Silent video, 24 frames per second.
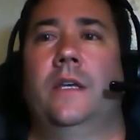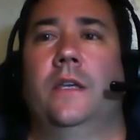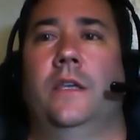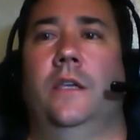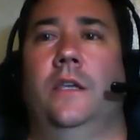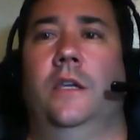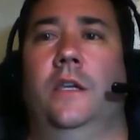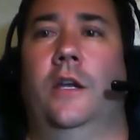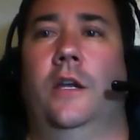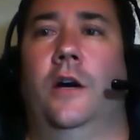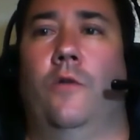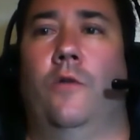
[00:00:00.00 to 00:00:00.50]

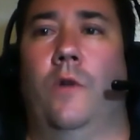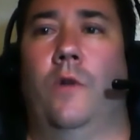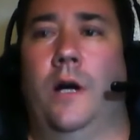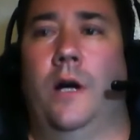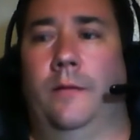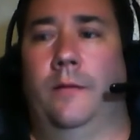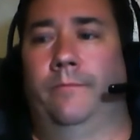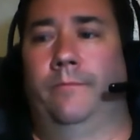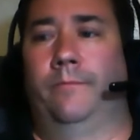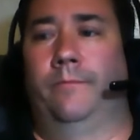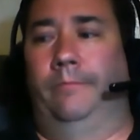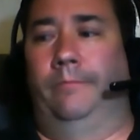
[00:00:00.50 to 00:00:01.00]

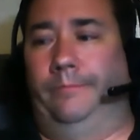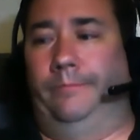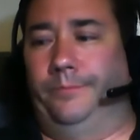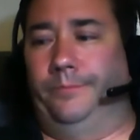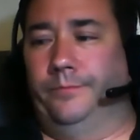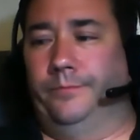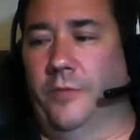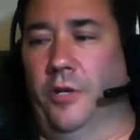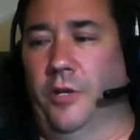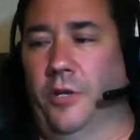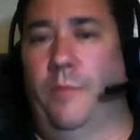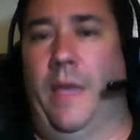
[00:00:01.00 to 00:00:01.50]

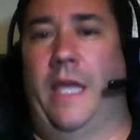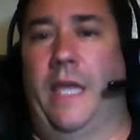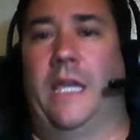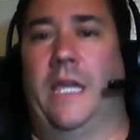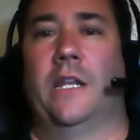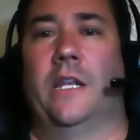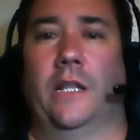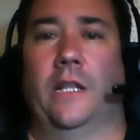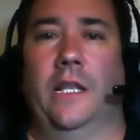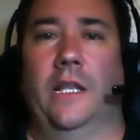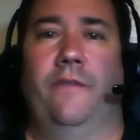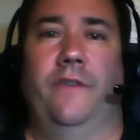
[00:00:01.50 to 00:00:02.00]
They're
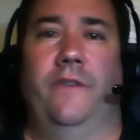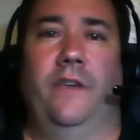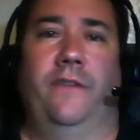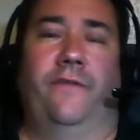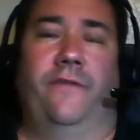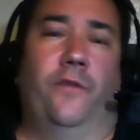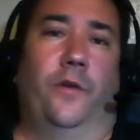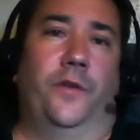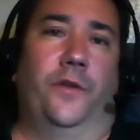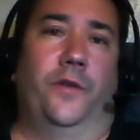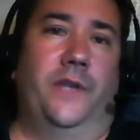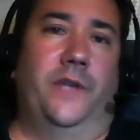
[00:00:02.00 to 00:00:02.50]
making a living
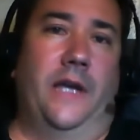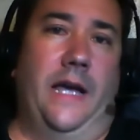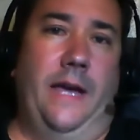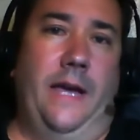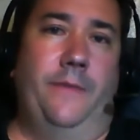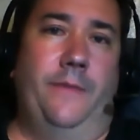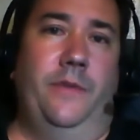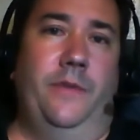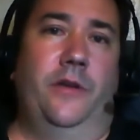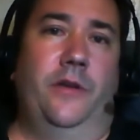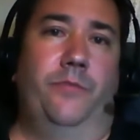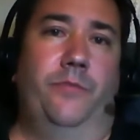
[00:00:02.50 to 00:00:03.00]

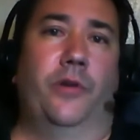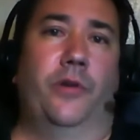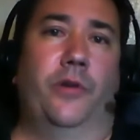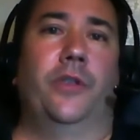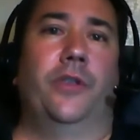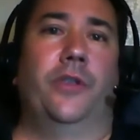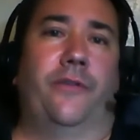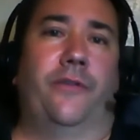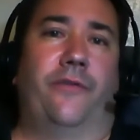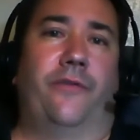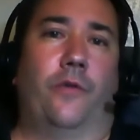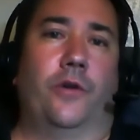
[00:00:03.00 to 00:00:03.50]
full-time and they're
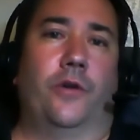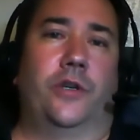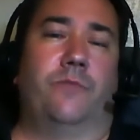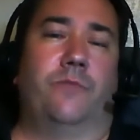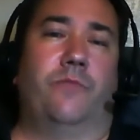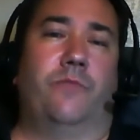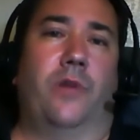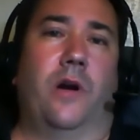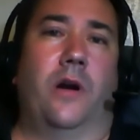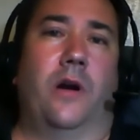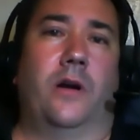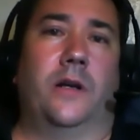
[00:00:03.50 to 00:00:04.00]
building their
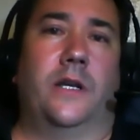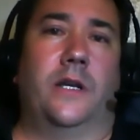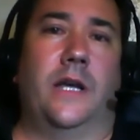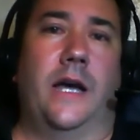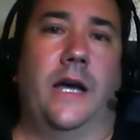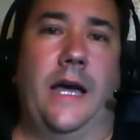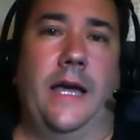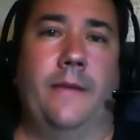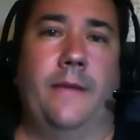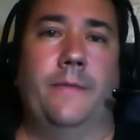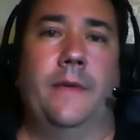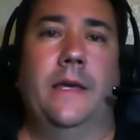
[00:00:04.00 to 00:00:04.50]
fortune
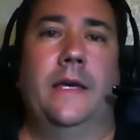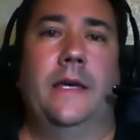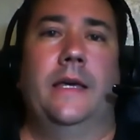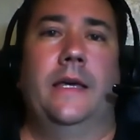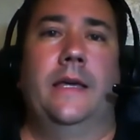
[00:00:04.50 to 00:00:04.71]
part-time,